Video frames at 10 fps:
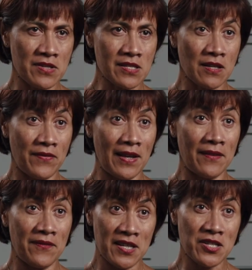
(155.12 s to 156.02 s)
risk of
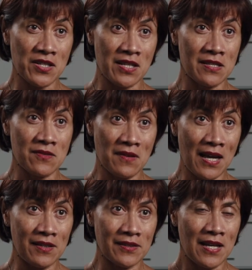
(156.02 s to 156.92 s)
infection as
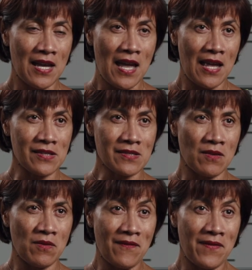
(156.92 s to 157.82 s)
well. And
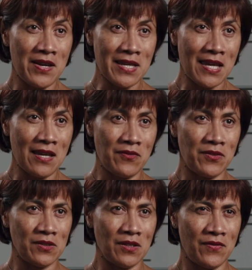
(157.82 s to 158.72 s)
so we're very
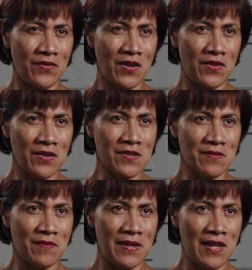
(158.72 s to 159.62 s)
careful of
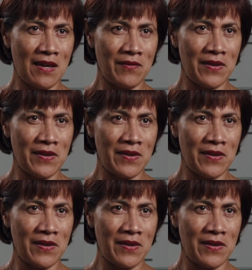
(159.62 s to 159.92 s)
those women that